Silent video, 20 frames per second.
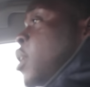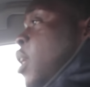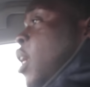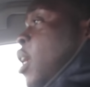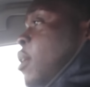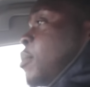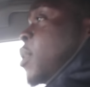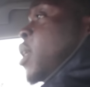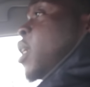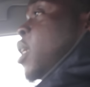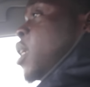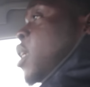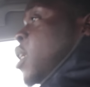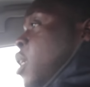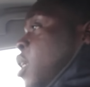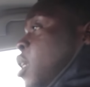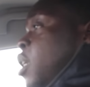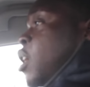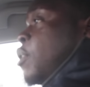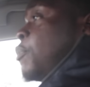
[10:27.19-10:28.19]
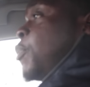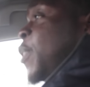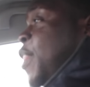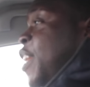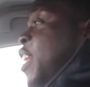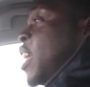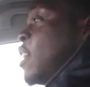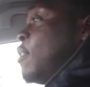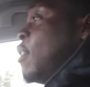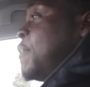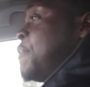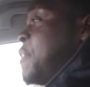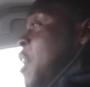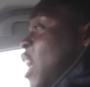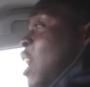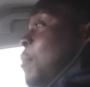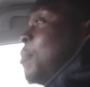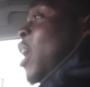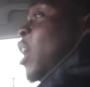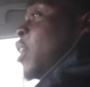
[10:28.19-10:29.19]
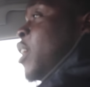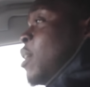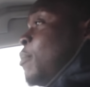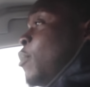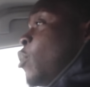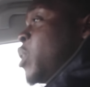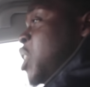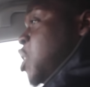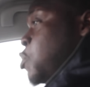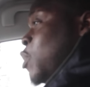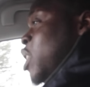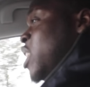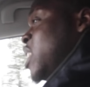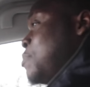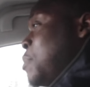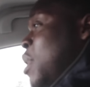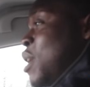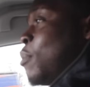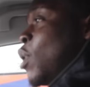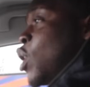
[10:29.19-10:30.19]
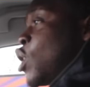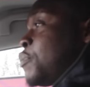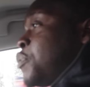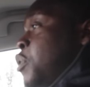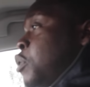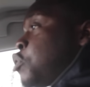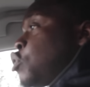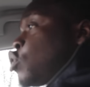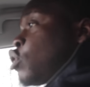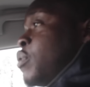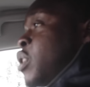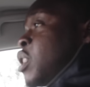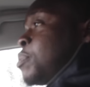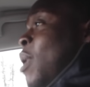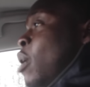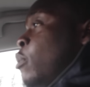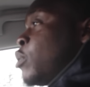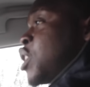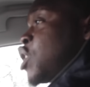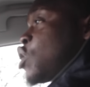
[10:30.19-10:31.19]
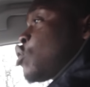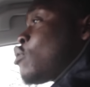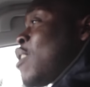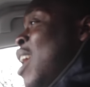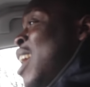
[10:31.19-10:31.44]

You get me? Mm. If we didn't give a fuck about them and we just wanted to make money off the insurance, man, we just